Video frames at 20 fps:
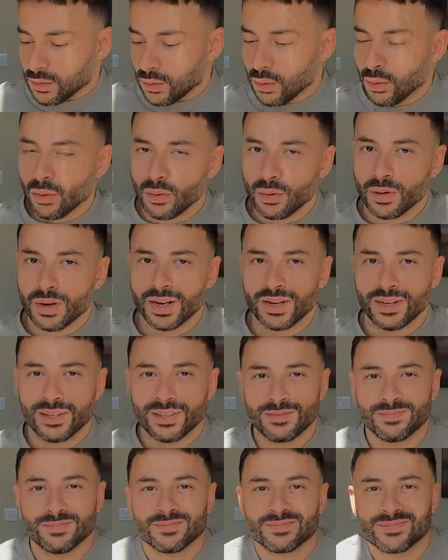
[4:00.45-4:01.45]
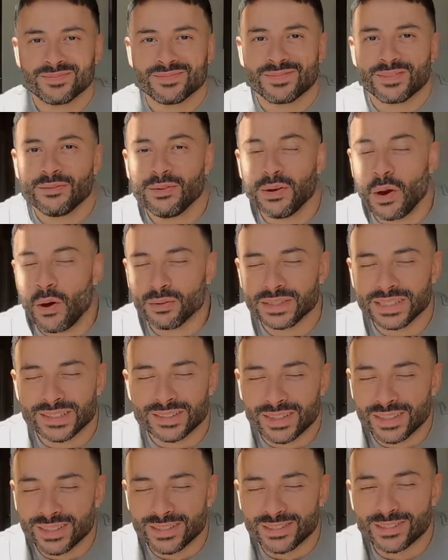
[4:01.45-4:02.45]
Whew. We
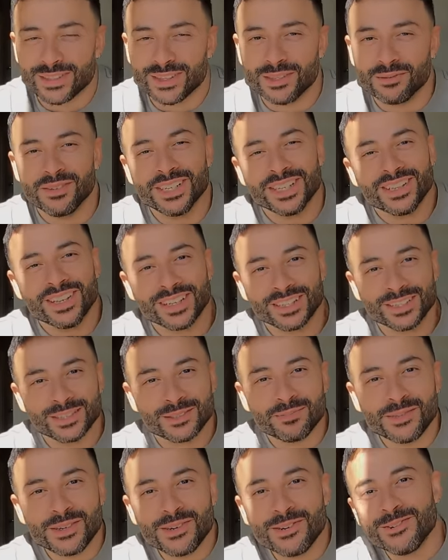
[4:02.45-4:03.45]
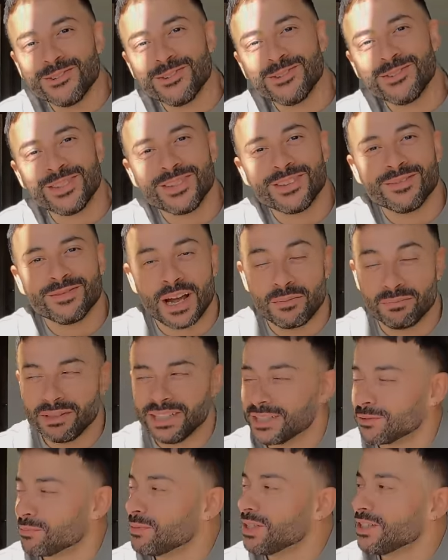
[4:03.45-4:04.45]
always think it's going to be like smooth. I
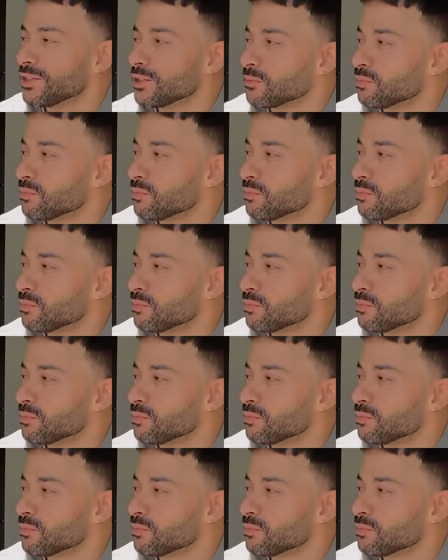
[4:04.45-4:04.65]
mean, it's being